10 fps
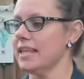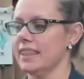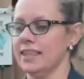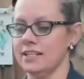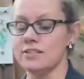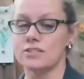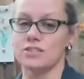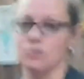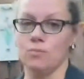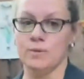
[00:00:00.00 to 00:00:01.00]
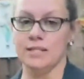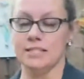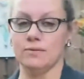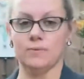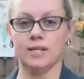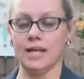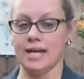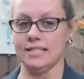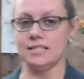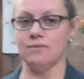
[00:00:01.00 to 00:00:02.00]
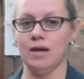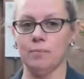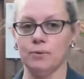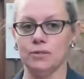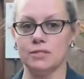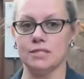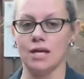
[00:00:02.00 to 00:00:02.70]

There are so many different kinds of apples.